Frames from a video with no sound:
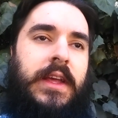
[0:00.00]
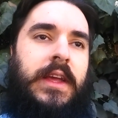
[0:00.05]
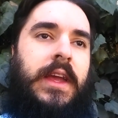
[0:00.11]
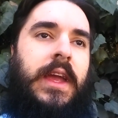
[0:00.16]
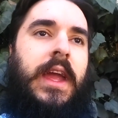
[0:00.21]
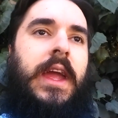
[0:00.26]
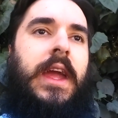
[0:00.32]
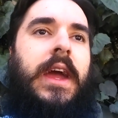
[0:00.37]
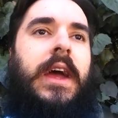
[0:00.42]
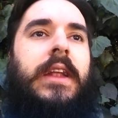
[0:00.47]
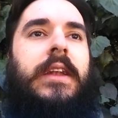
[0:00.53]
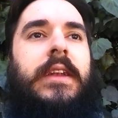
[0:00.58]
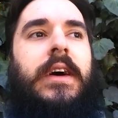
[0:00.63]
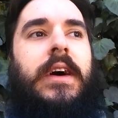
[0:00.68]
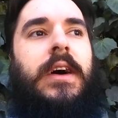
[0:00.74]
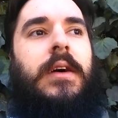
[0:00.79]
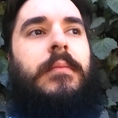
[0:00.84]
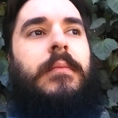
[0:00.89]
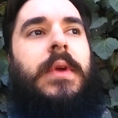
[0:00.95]
and
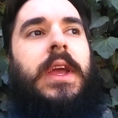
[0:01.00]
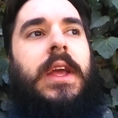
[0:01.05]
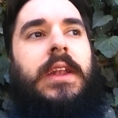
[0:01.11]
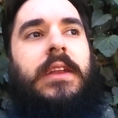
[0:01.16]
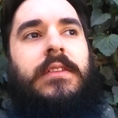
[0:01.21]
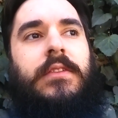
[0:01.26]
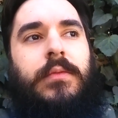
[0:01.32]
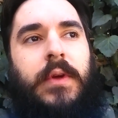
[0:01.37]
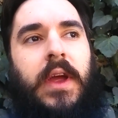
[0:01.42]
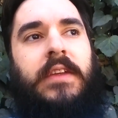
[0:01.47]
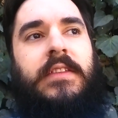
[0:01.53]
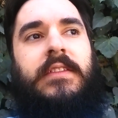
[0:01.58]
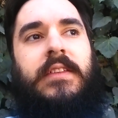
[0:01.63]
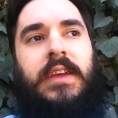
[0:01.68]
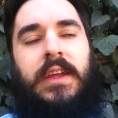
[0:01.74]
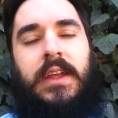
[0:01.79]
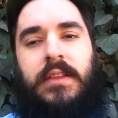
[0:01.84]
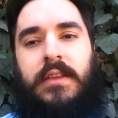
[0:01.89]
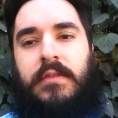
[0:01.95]
it's
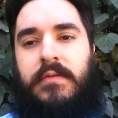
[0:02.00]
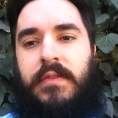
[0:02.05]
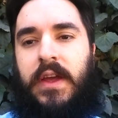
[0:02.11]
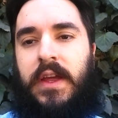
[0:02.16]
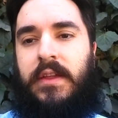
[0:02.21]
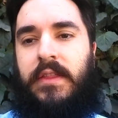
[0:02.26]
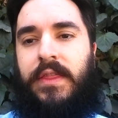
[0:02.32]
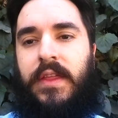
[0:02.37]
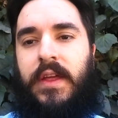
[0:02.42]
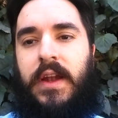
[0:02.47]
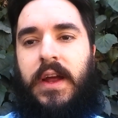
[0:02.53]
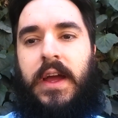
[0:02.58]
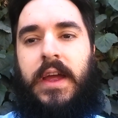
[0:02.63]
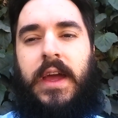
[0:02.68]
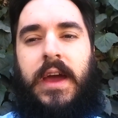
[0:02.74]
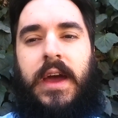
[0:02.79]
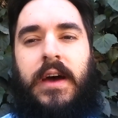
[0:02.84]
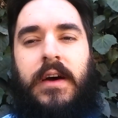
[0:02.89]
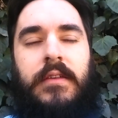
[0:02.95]
resting in the faith that I
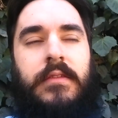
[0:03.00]
have.